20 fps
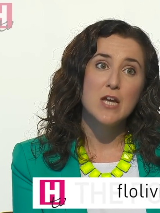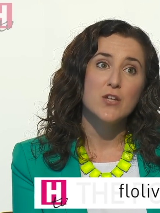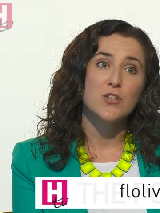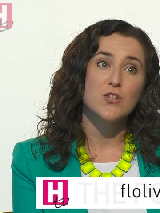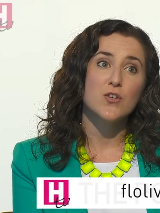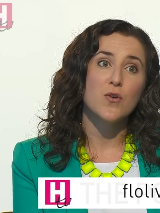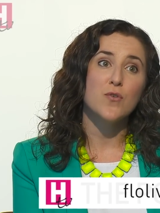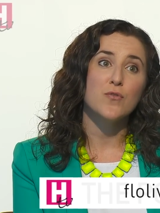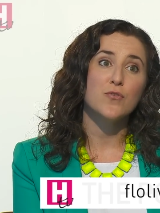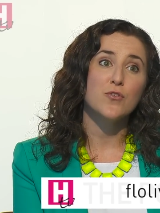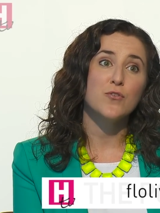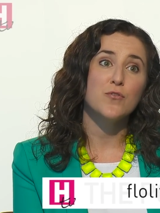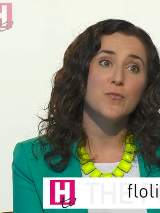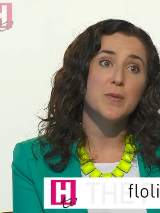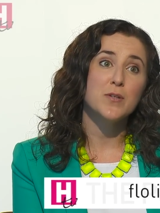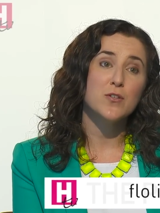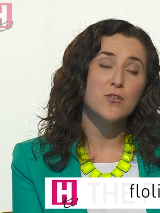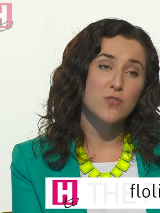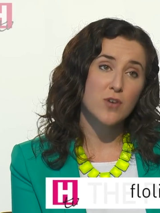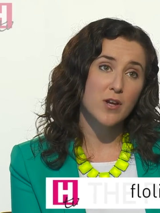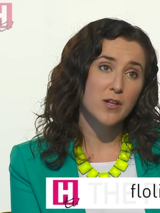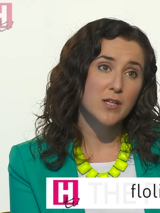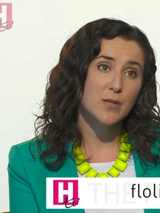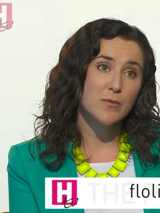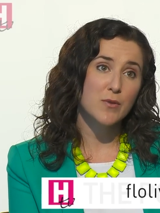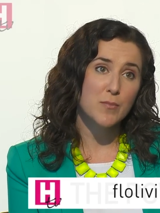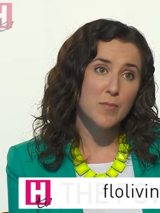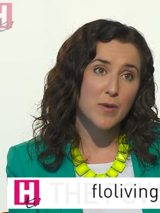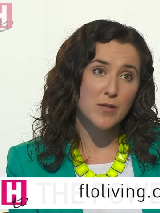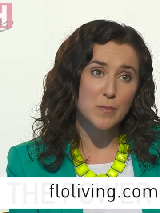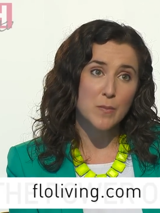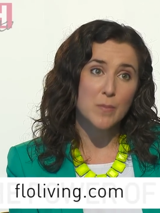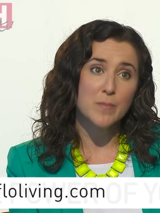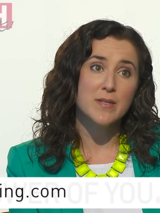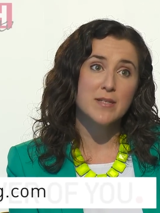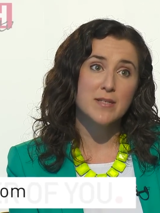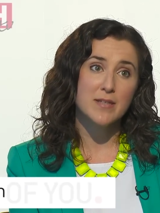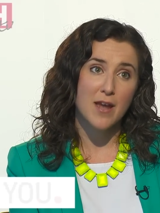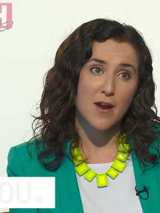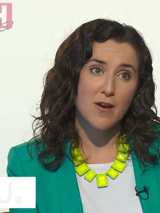So if you've been struggling with multiple
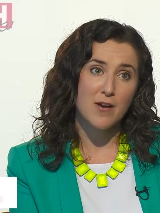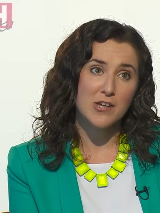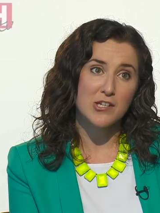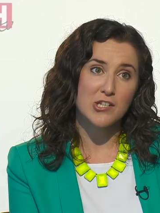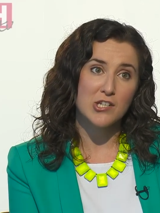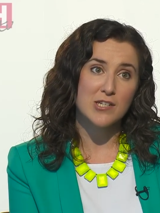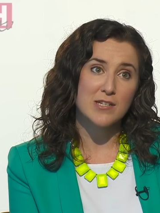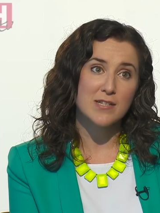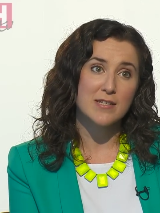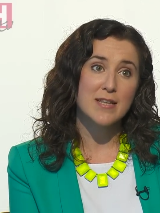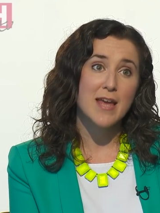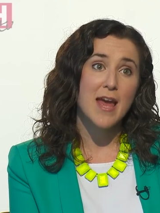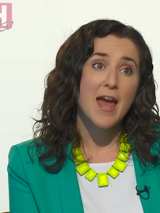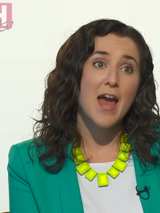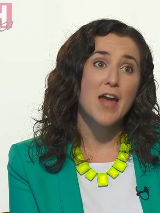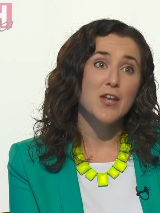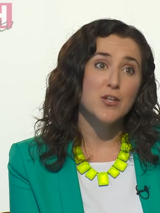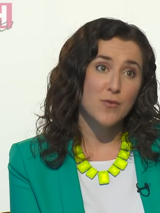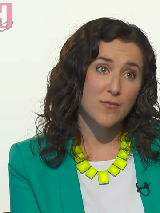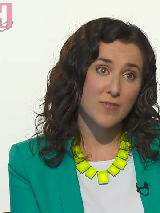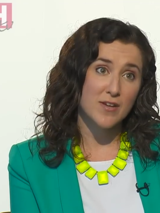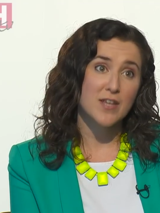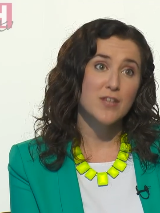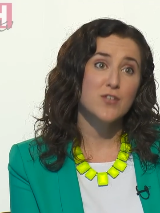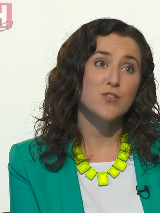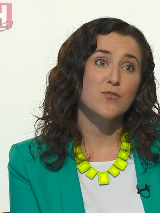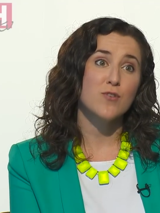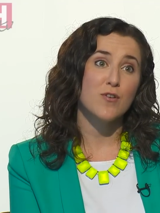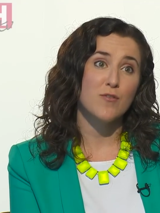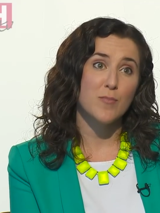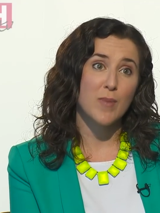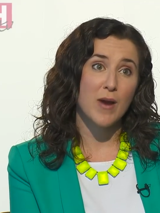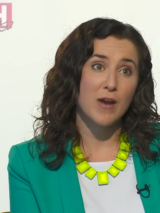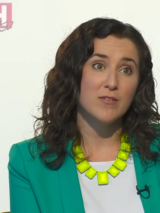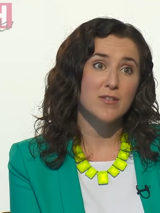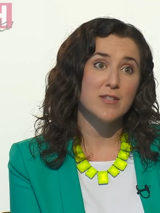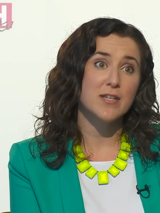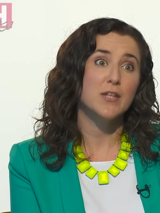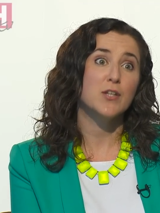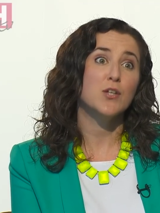miscarriages and you have a history of
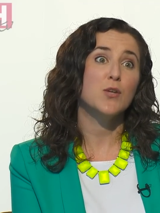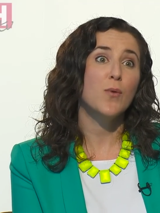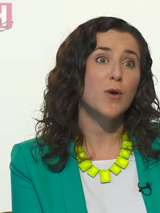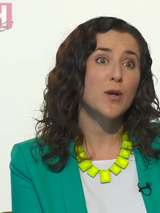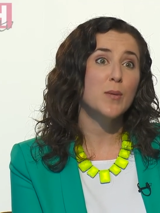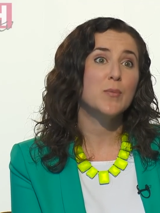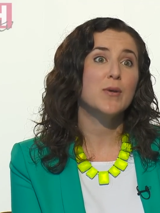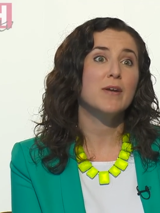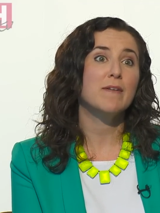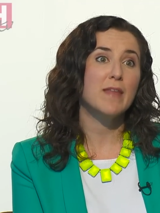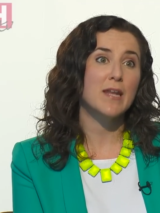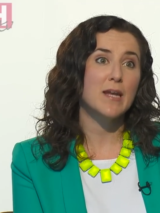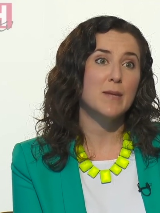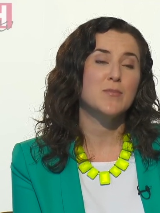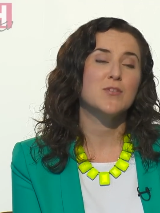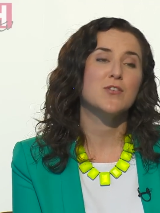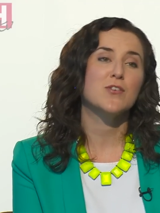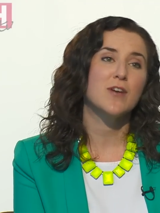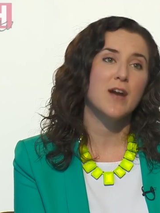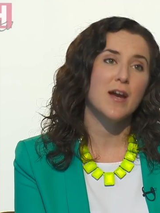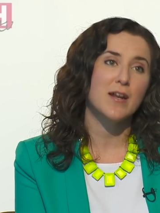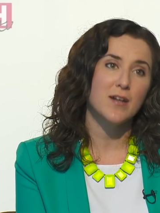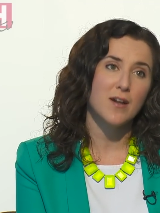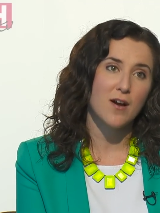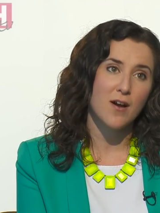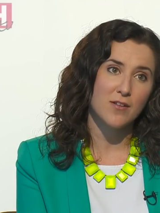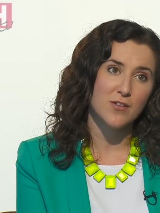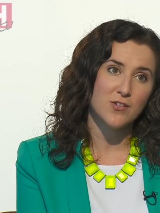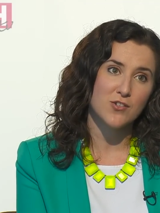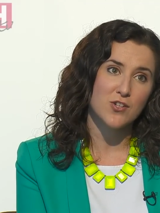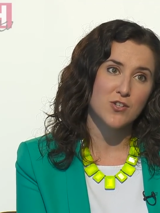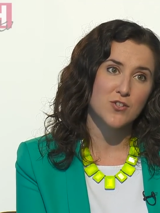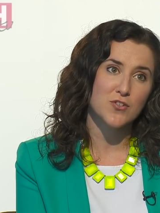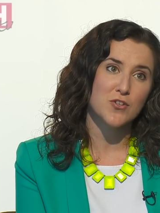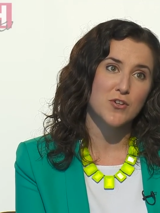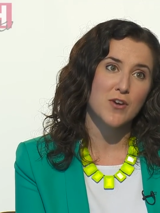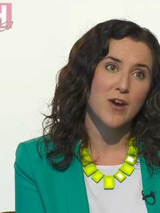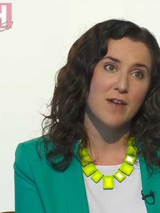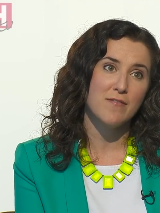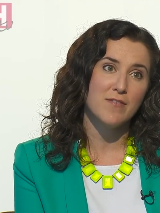brown staining, you want to bring that up to your gynecologist
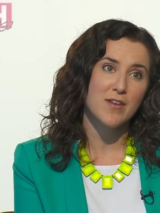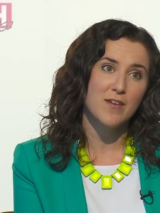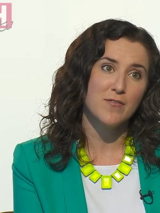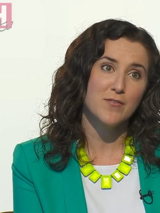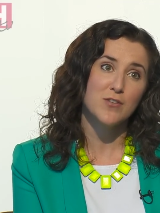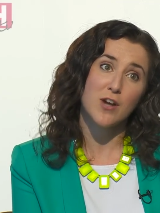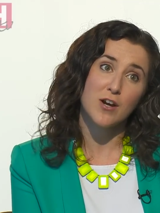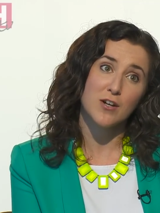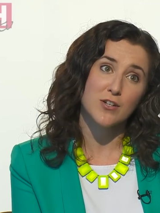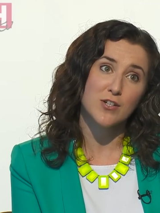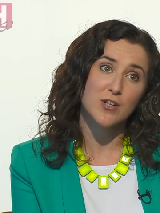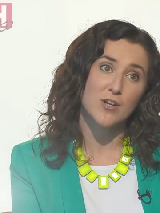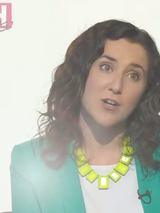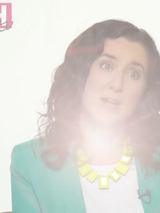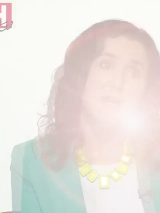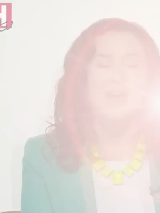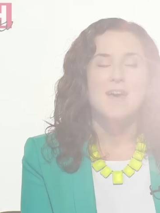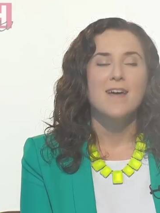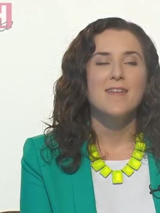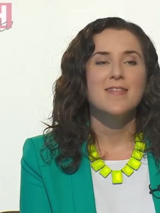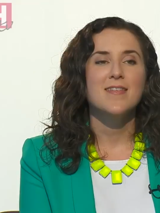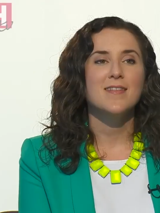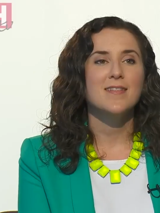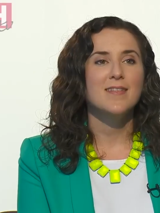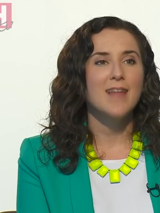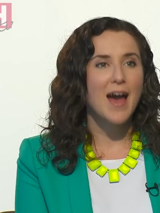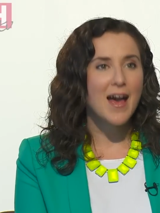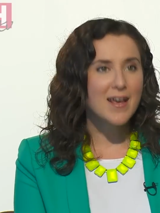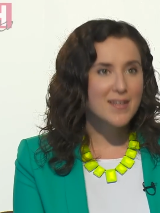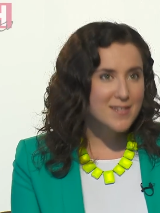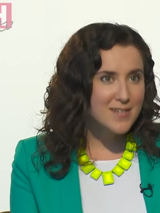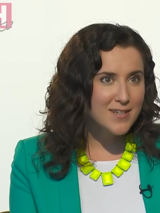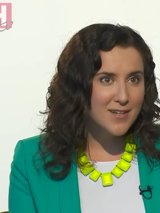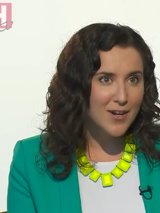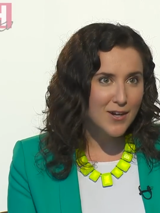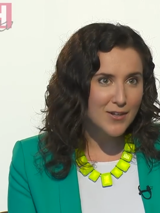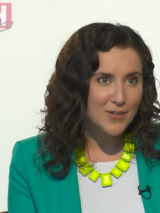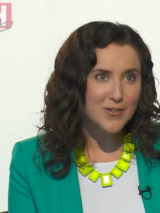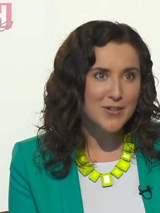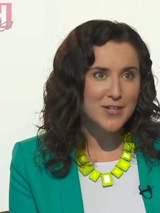or your IVF doctor. The last
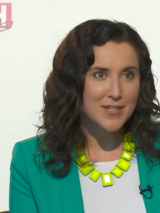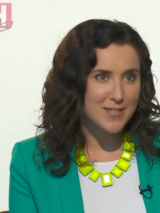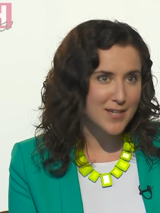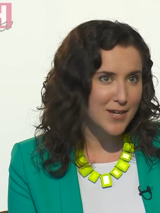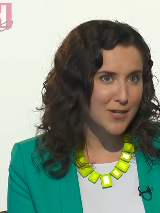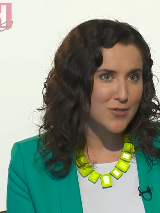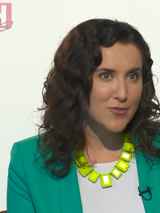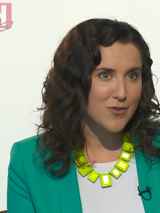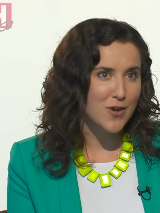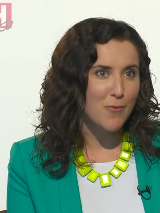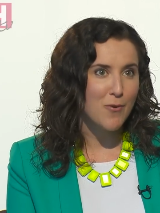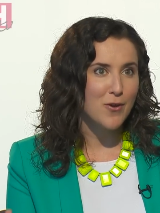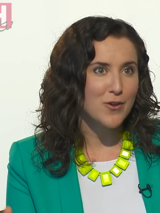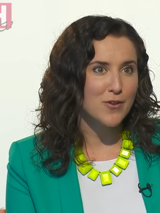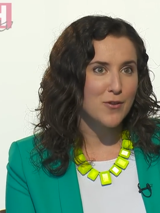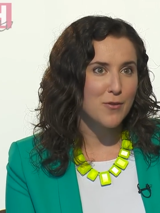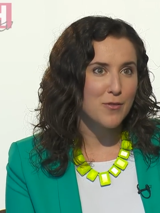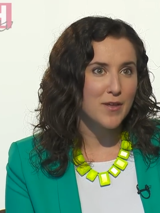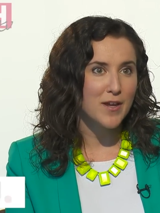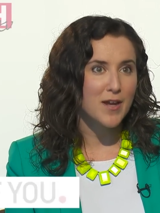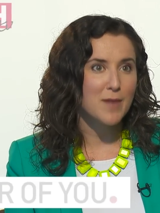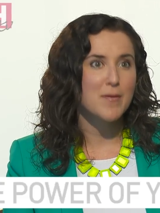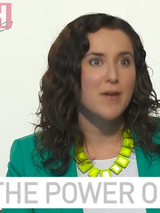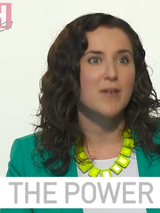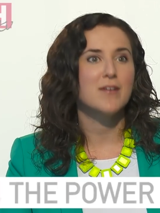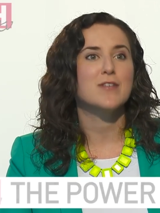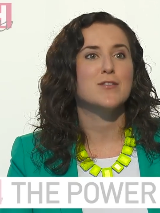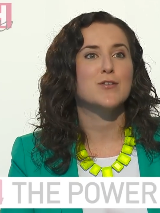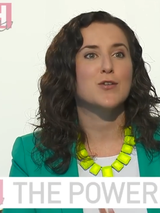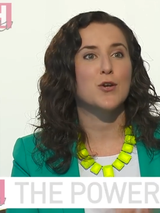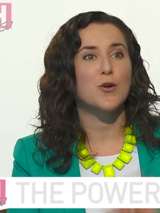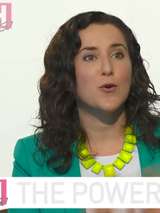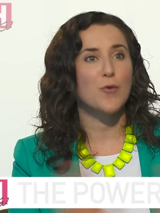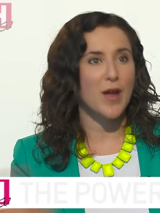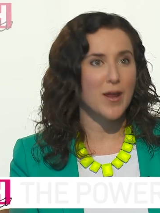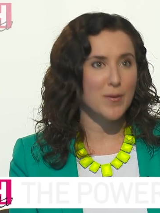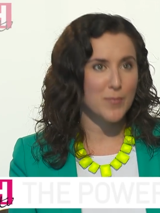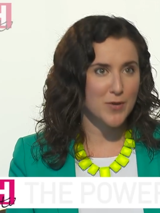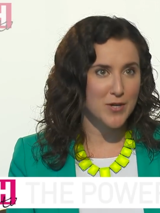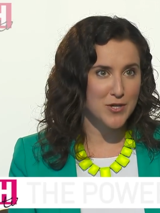color and texture I want you to think about is the
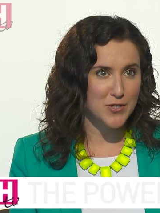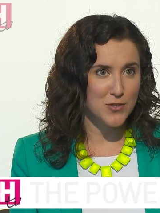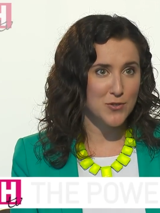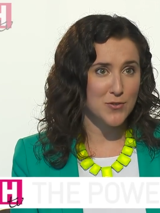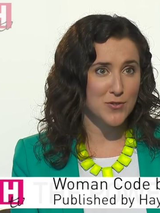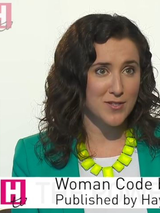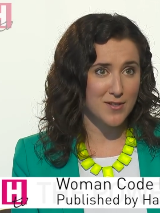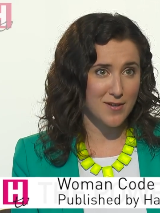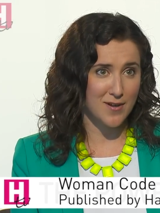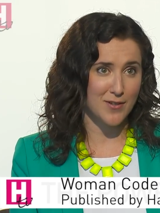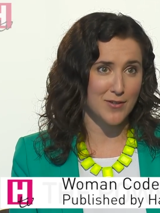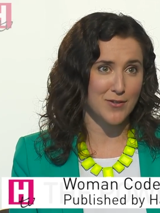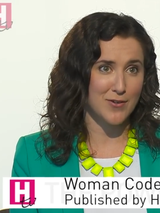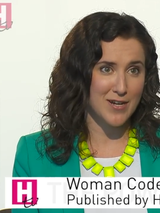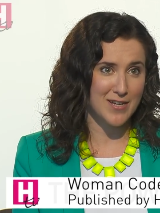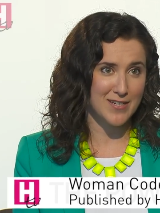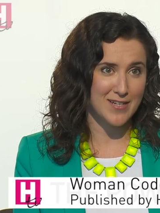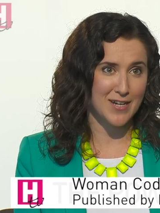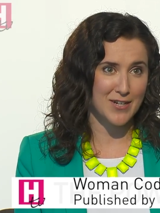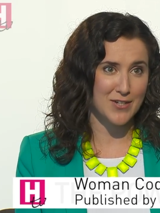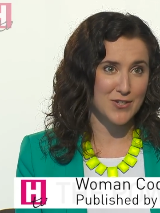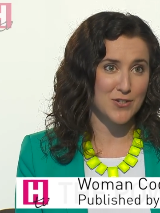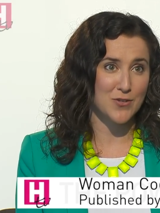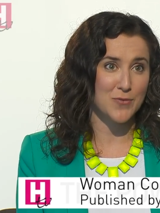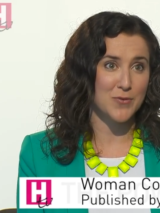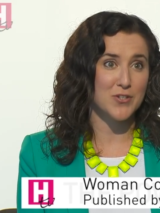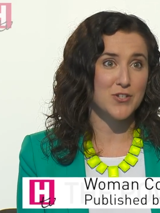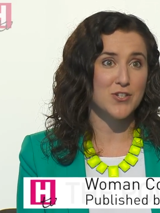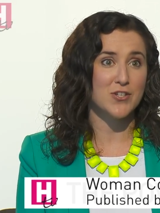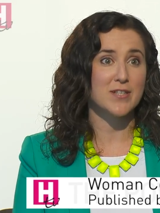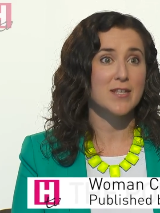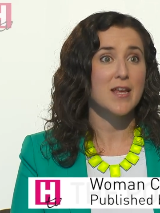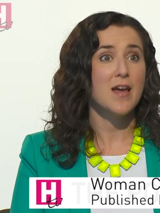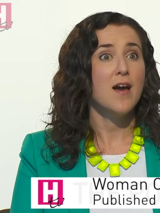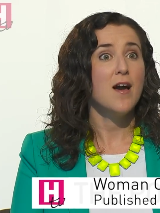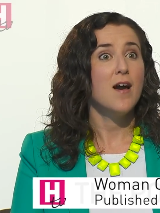cranberry juice color and texture, which is